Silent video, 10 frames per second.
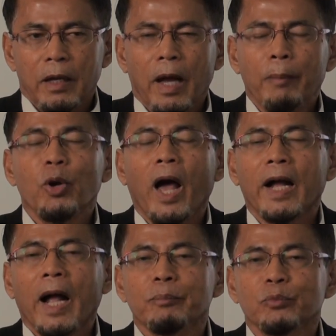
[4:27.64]
Abdul
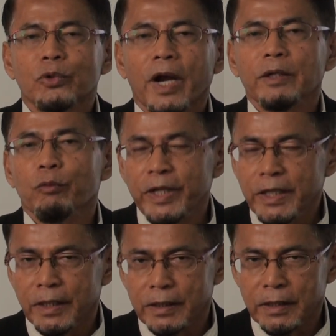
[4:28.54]
Hakam Murad
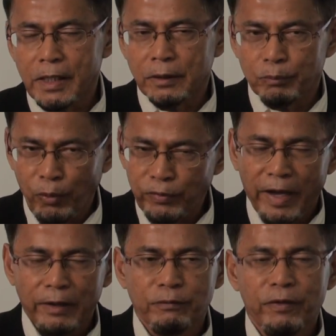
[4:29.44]
Winters. Both
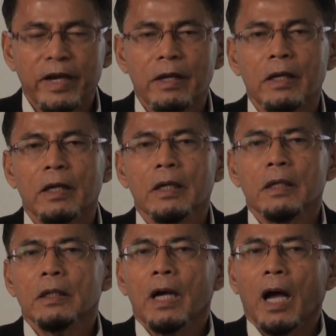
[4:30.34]
are very
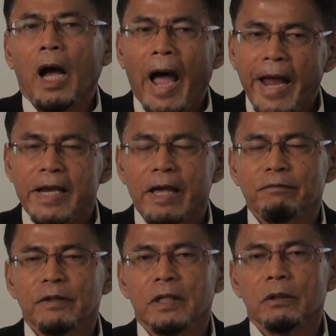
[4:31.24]
high
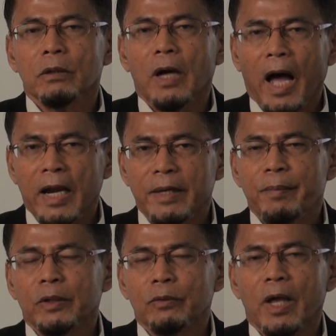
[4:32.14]
level
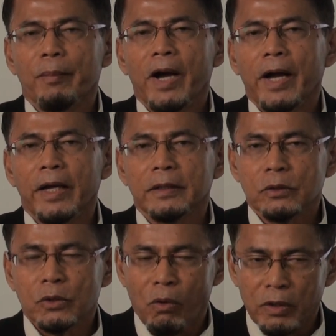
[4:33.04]
alim and ulama and
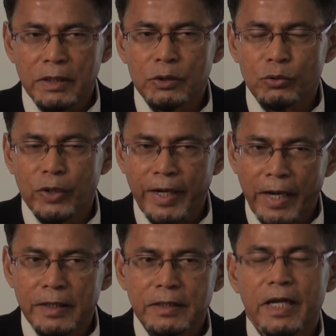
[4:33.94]
scholars who can
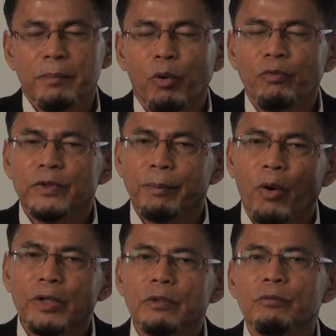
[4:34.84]
understand both the
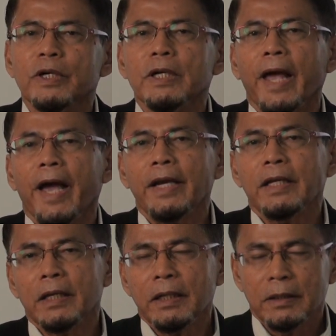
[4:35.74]
modern world
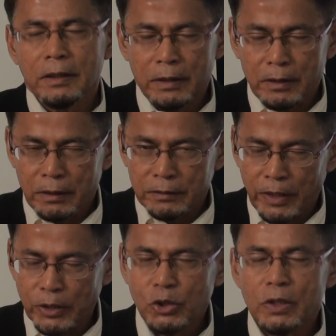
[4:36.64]
and the
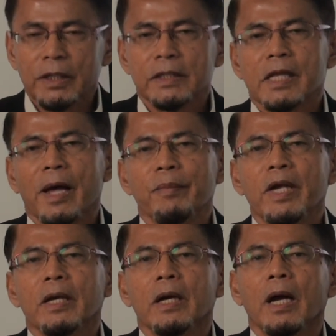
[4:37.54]
traditional Islamic